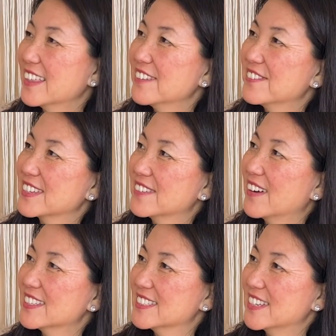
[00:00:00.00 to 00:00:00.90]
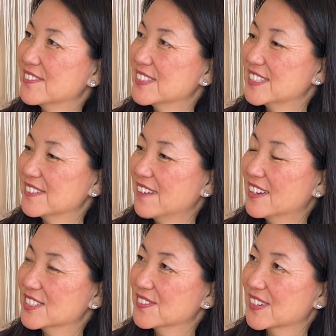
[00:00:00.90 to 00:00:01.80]
I think what you also did was you
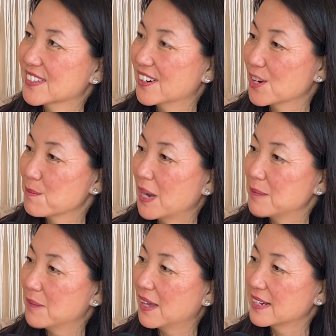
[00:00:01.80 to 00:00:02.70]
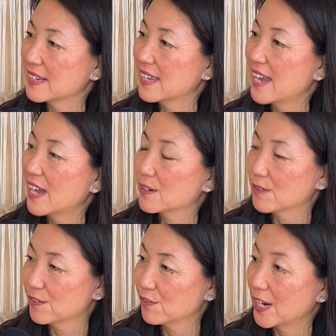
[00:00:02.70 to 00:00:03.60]
also worked on her mind body and how to
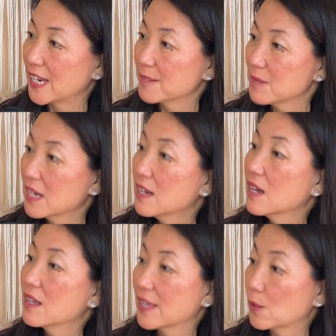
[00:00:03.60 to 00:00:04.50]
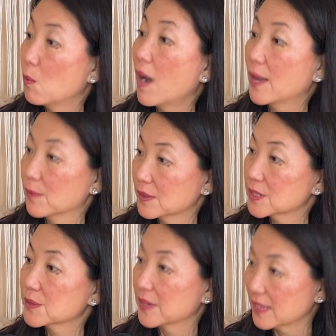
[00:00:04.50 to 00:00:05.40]
reframe why
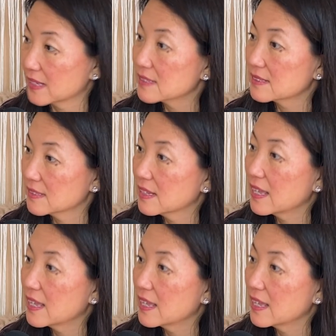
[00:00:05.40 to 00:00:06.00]
we're doing this.